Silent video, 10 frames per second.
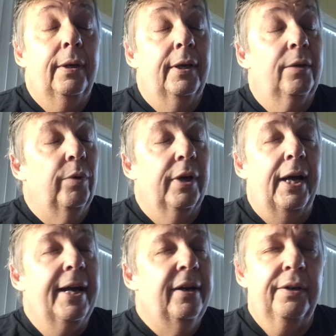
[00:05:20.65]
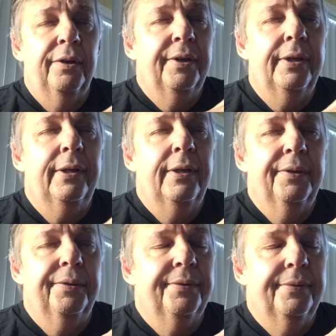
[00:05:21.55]
and what I earn
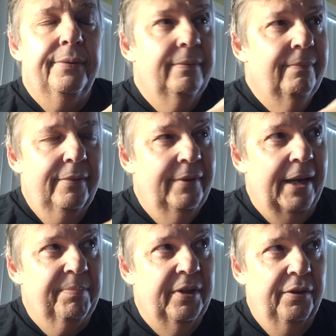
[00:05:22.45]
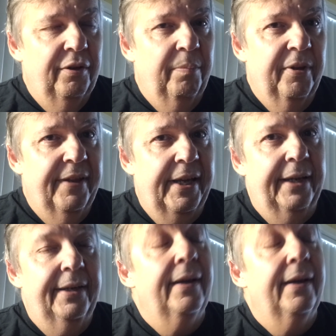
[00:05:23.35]
is absolutely pathetic.